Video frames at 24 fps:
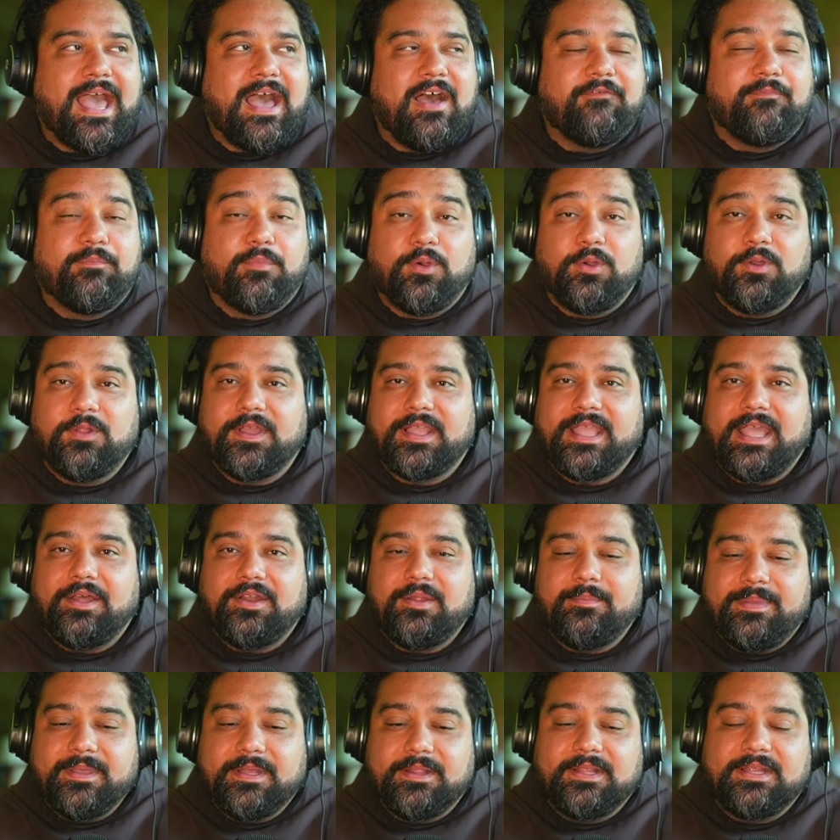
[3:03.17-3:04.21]
have moral
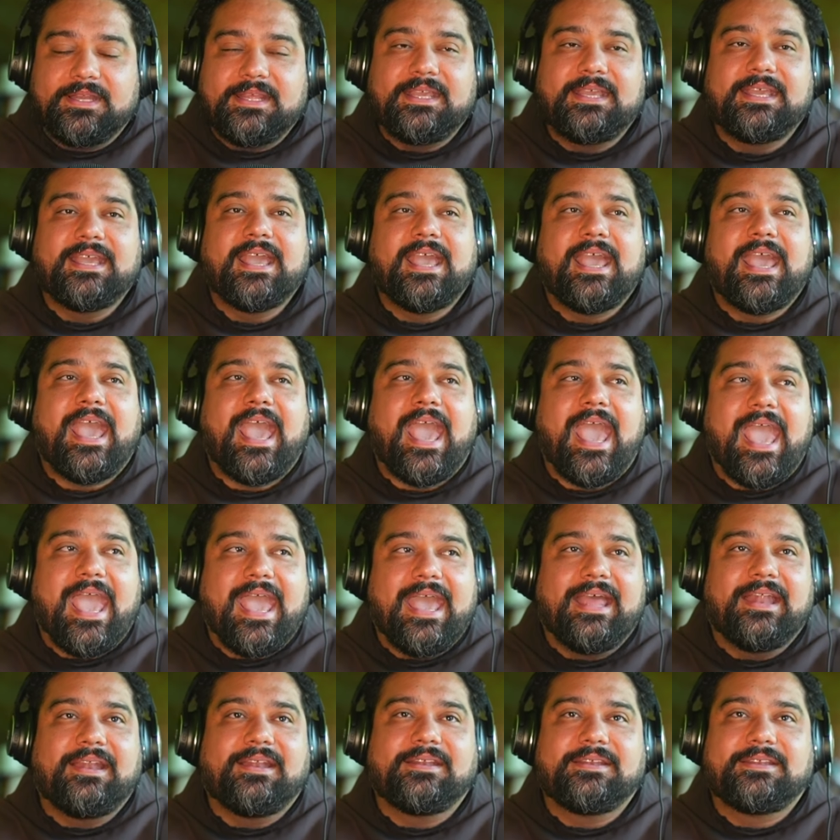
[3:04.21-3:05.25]
accountability
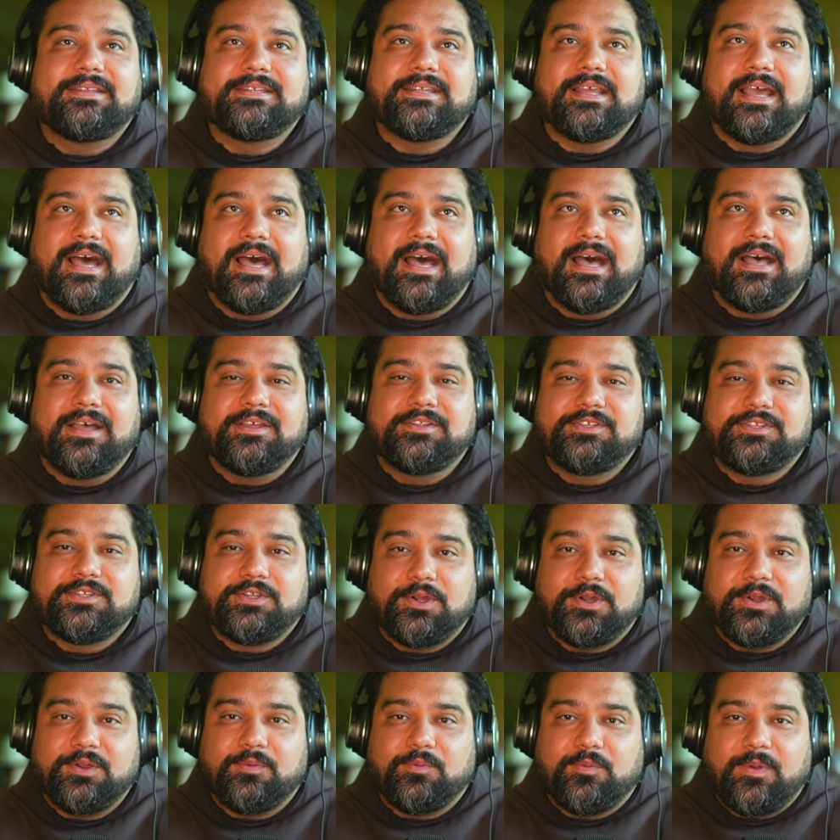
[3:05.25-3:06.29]
and
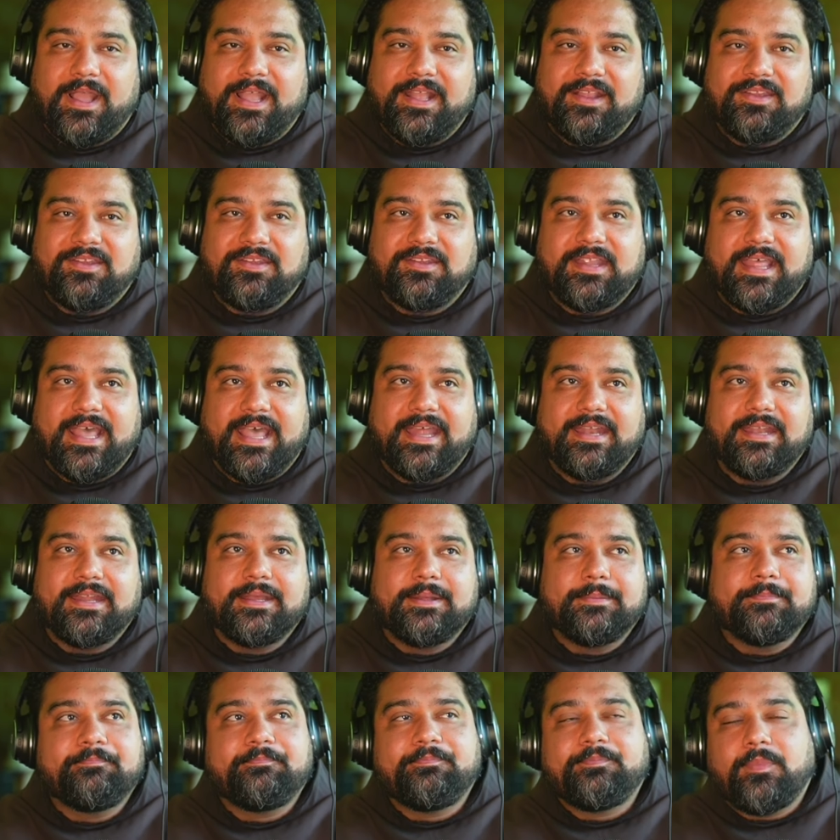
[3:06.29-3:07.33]
certain rights that
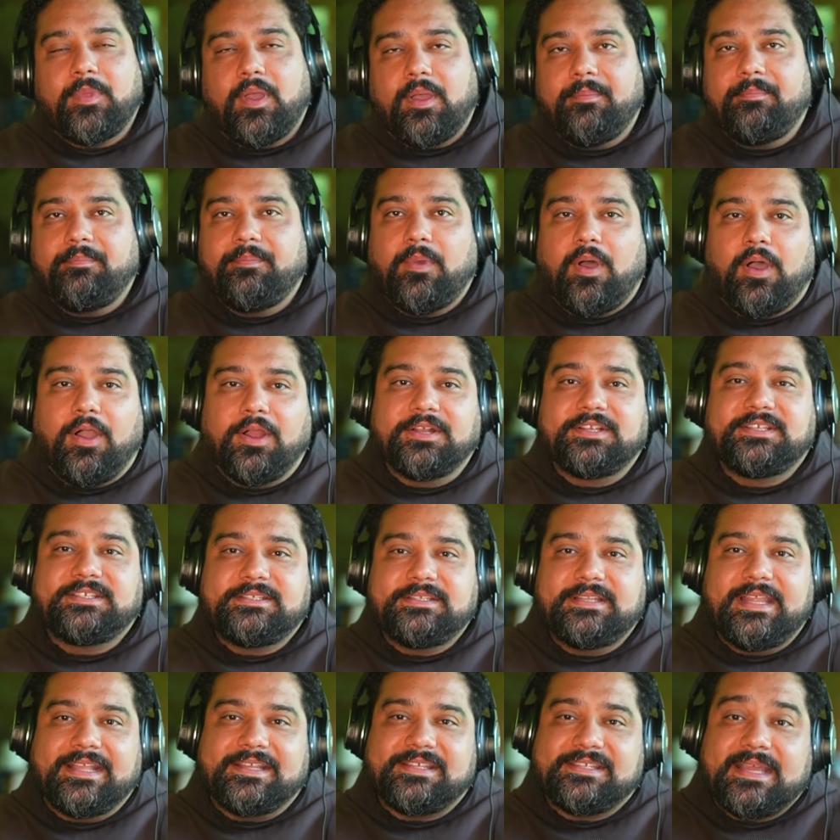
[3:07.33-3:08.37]

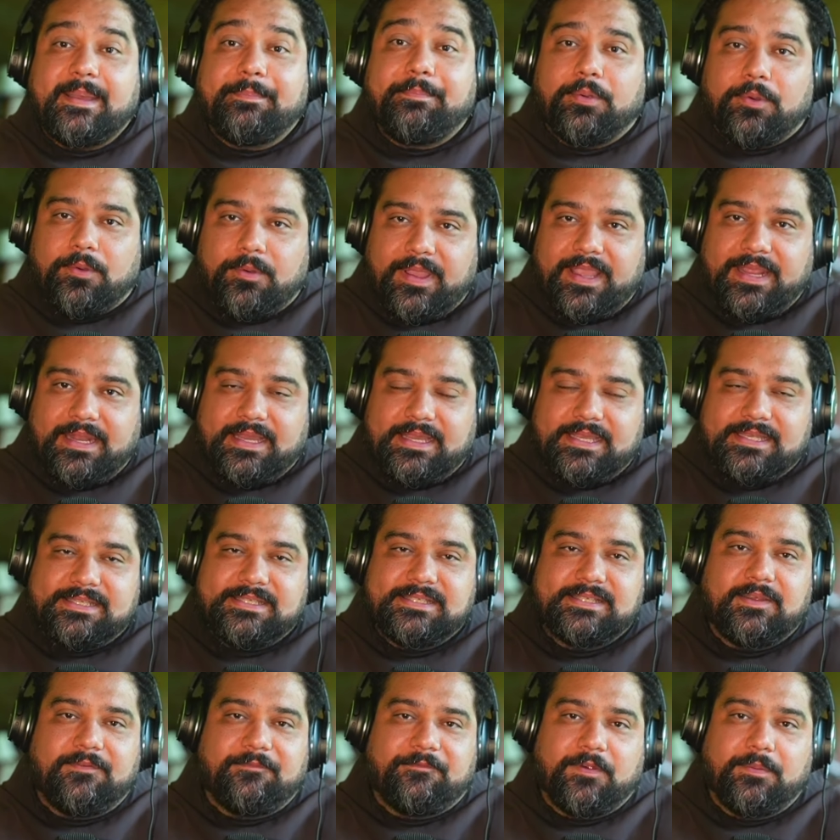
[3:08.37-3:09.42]
separate
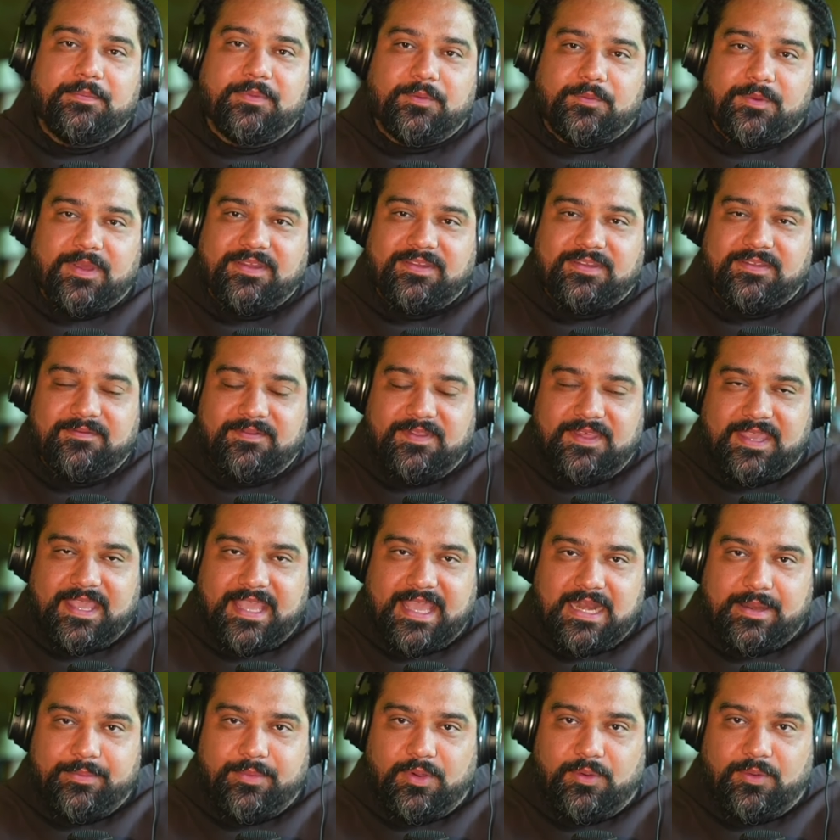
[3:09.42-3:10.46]
us from the rest of the
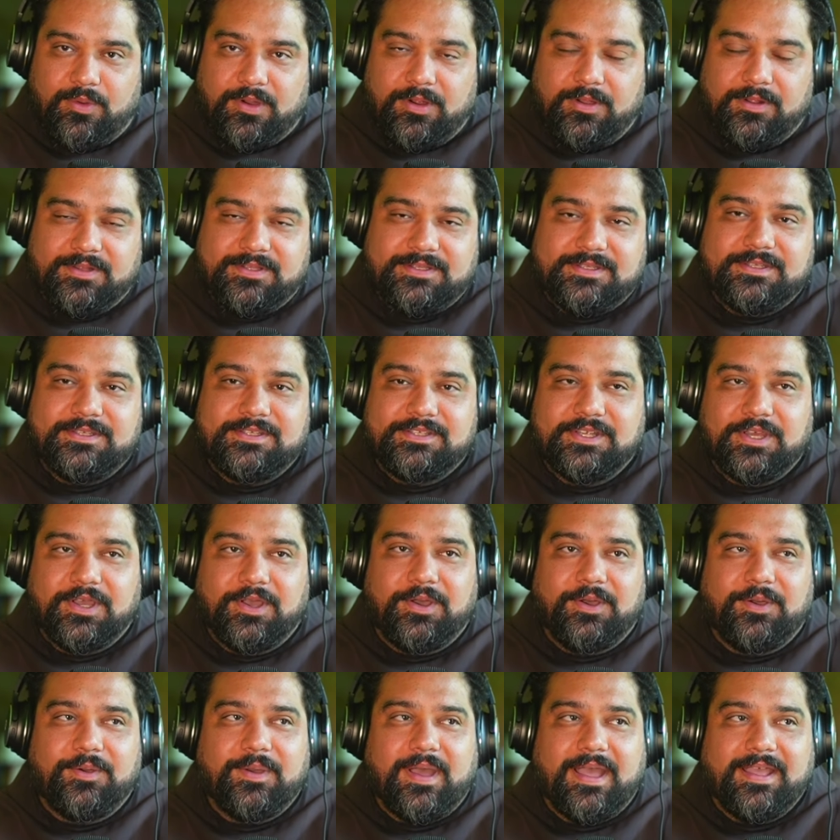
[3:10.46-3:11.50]
animal world.
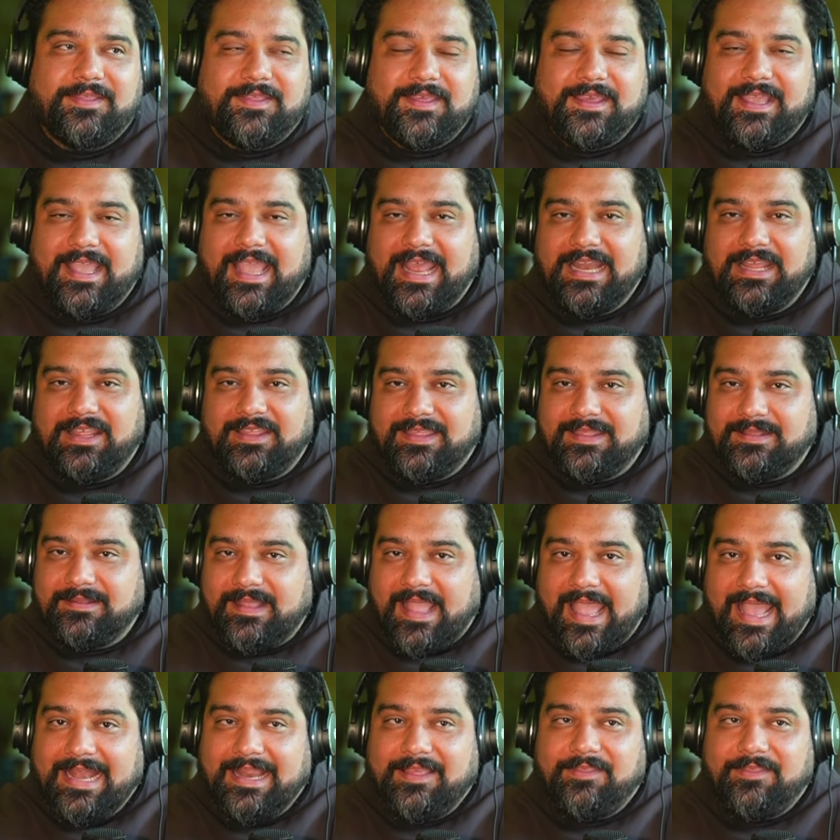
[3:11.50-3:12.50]
So I think anything that